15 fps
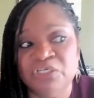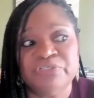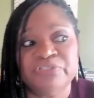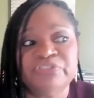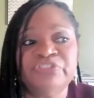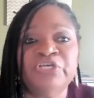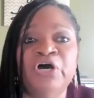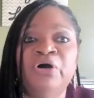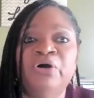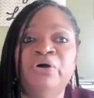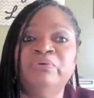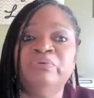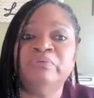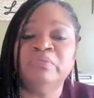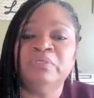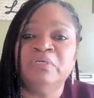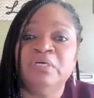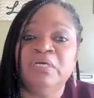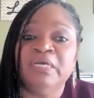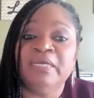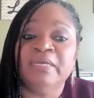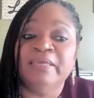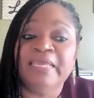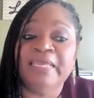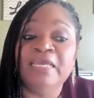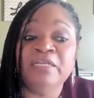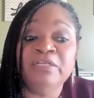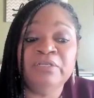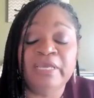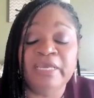So,
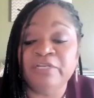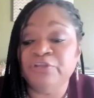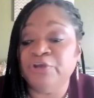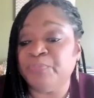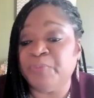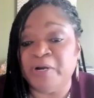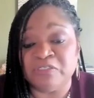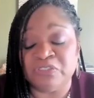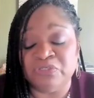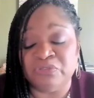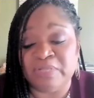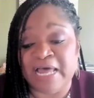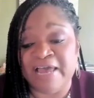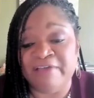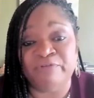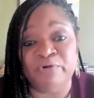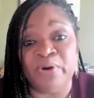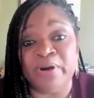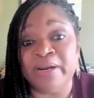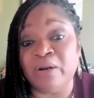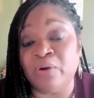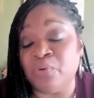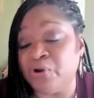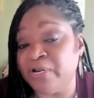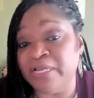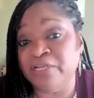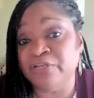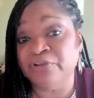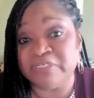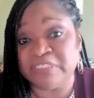in your personal life or
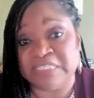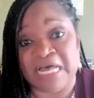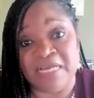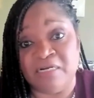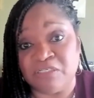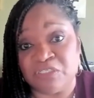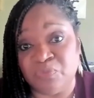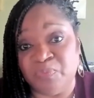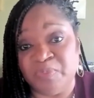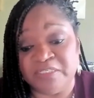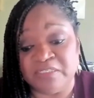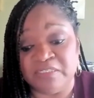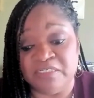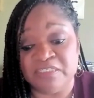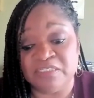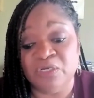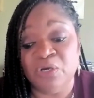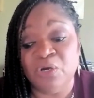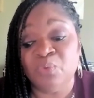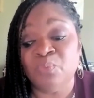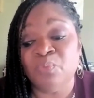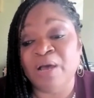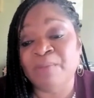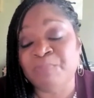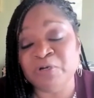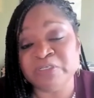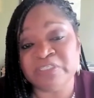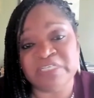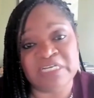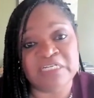in your side hustle business, what
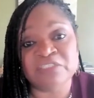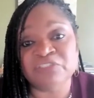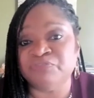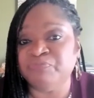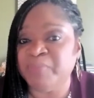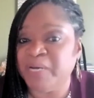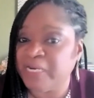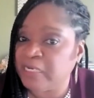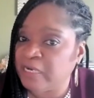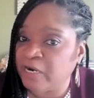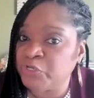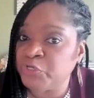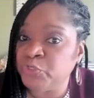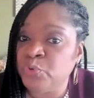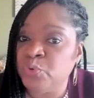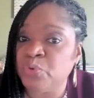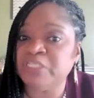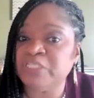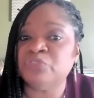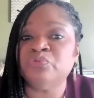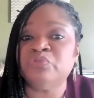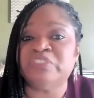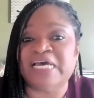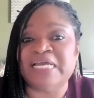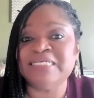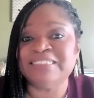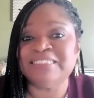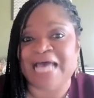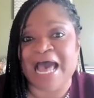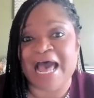percentage of money are you going to set
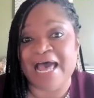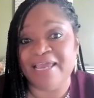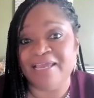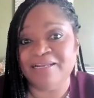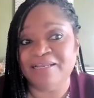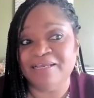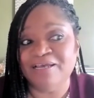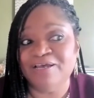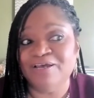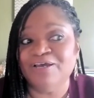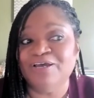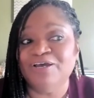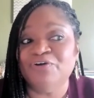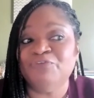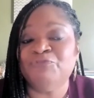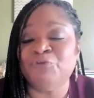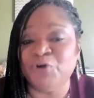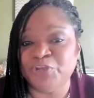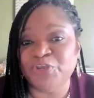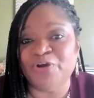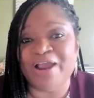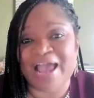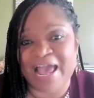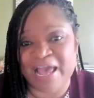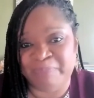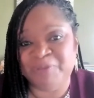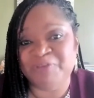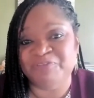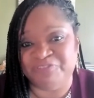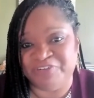aside for your
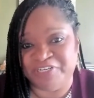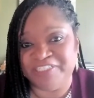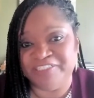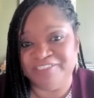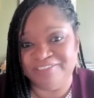happy fund?